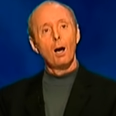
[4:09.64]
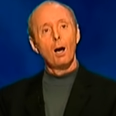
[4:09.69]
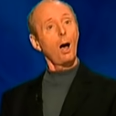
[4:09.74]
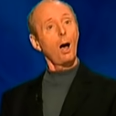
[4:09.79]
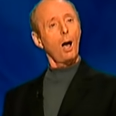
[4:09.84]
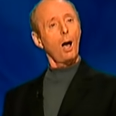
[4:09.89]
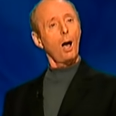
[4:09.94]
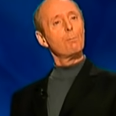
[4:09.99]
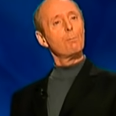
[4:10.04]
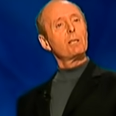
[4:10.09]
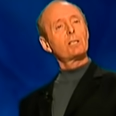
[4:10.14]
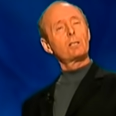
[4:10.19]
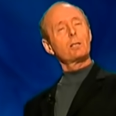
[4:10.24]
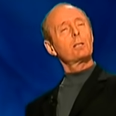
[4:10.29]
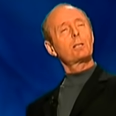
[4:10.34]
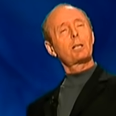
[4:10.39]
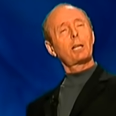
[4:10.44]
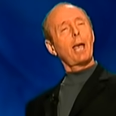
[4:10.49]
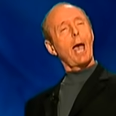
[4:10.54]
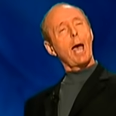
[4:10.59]
Ah,
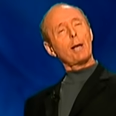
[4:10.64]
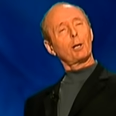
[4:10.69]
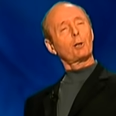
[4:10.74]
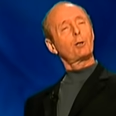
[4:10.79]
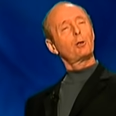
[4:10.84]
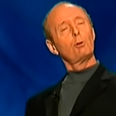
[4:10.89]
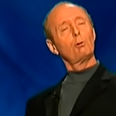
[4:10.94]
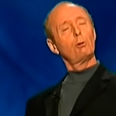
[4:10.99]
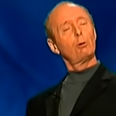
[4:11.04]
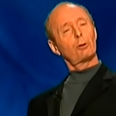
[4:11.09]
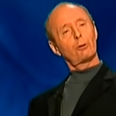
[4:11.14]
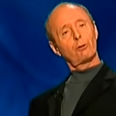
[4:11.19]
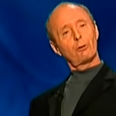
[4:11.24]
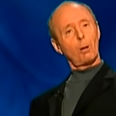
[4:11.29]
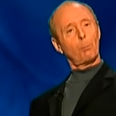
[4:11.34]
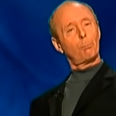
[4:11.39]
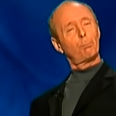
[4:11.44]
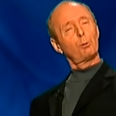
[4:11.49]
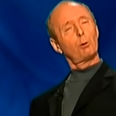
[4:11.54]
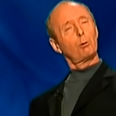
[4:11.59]
Mrs. Carrott, you look
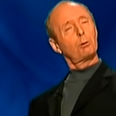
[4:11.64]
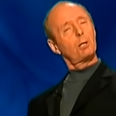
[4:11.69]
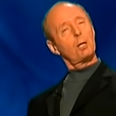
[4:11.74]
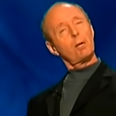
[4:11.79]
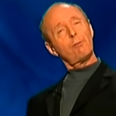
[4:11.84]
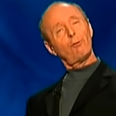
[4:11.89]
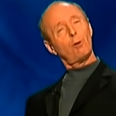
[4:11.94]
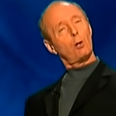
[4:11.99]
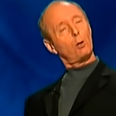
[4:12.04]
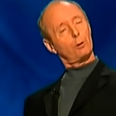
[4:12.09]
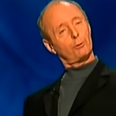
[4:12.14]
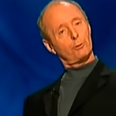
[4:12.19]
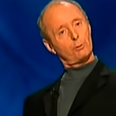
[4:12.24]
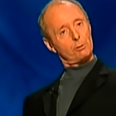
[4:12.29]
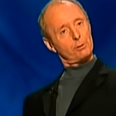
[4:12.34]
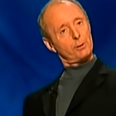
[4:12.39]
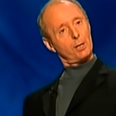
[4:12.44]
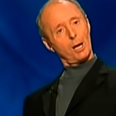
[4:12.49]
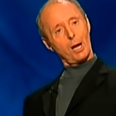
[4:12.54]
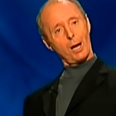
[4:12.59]
so beautiful
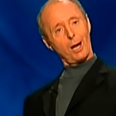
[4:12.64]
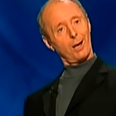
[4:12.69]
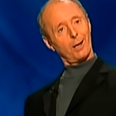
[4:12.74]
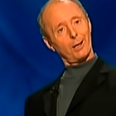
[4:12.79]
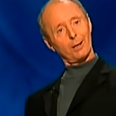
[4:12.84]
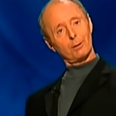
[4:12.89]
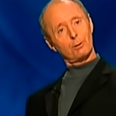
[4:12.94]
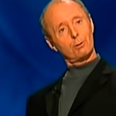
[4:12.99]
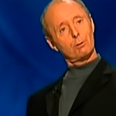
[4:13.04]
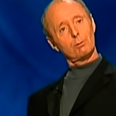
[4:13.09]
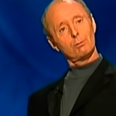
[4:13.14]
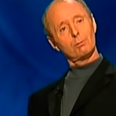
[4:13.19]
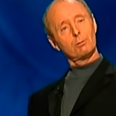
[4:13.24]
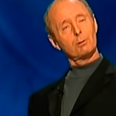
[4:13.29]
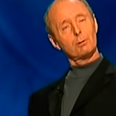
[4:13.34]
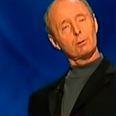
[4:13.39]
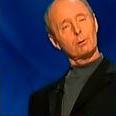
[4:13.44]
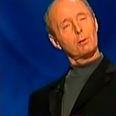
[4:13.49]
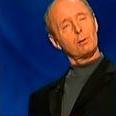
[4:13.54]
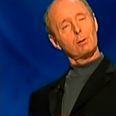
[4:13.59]
tonight.
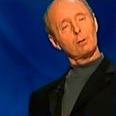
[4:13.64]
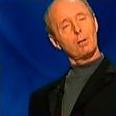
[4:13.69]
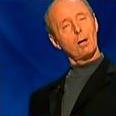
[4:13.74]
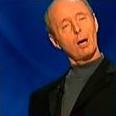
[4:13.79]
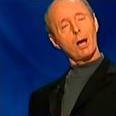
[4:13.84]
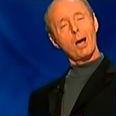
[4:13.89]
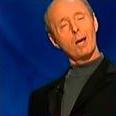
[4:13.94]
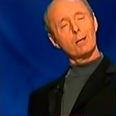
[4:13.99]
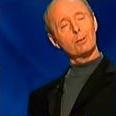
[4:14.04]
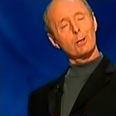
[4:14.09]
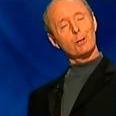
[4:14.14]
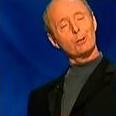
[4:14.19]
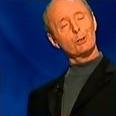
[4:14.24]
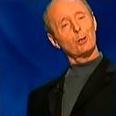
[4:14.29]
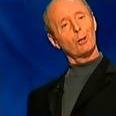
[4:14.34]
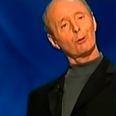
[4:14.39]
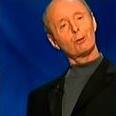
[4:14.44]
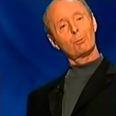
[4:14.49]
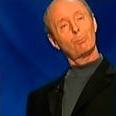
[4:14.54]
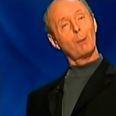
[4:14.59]
Your eyes are
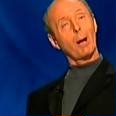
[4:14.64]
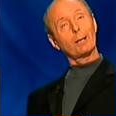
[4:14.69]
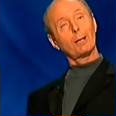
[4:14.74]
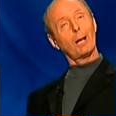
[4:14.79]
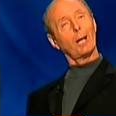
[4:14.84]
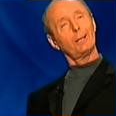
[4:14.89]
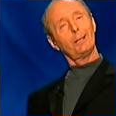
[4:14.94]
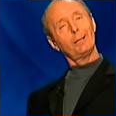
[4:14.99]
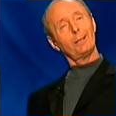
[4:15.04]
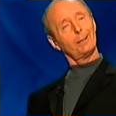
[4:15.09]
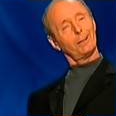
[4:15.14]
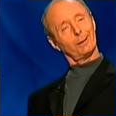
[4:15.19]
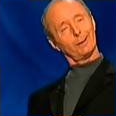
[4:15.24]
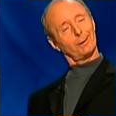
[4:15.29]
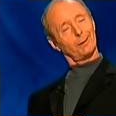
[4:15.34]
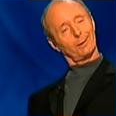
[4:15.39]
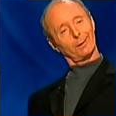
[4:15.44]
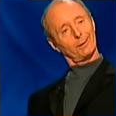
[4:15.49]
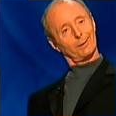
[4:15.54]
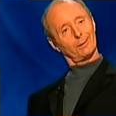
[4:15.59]
so
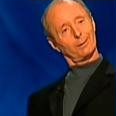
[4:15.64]
sparkly.